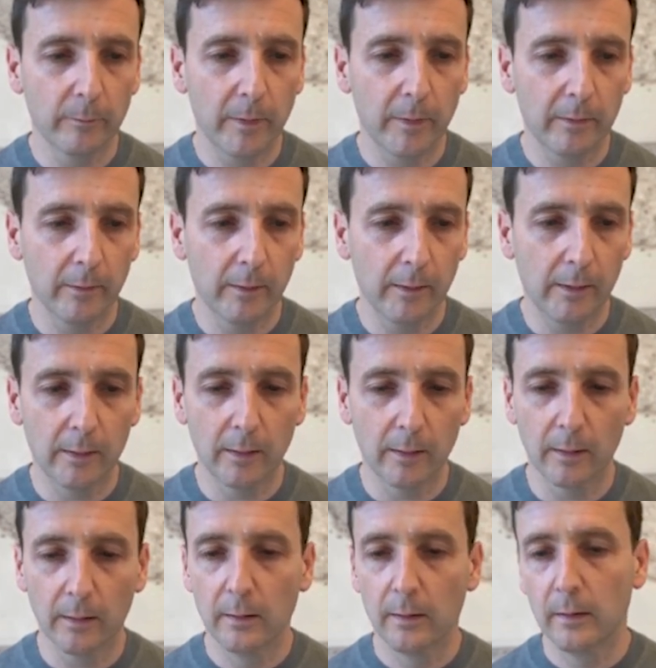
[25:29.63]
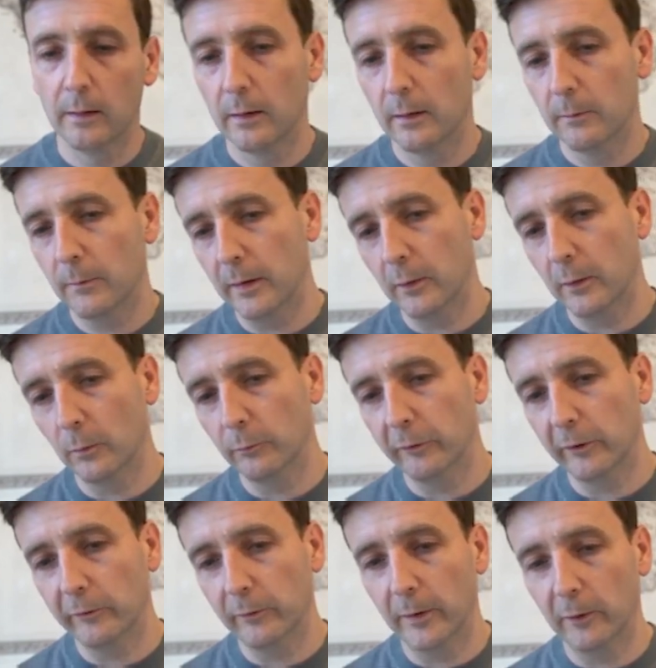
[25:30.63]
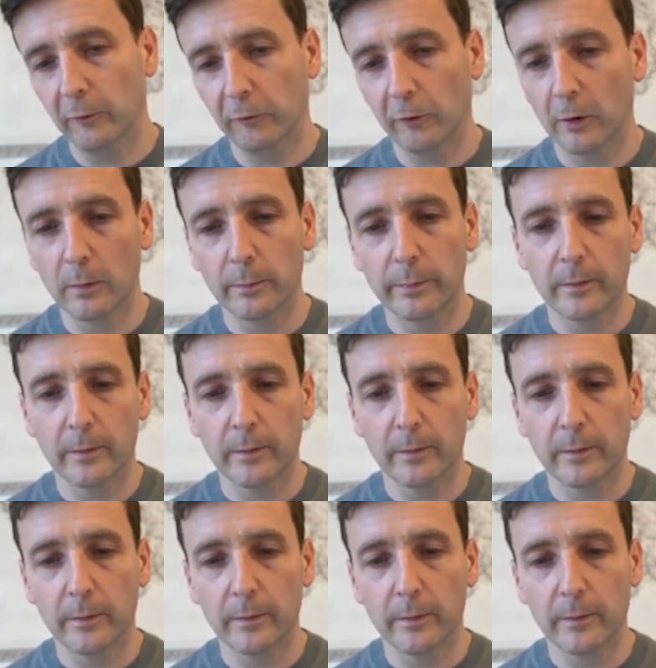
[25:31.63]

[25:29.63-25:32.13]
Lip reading: the object a bit sharper.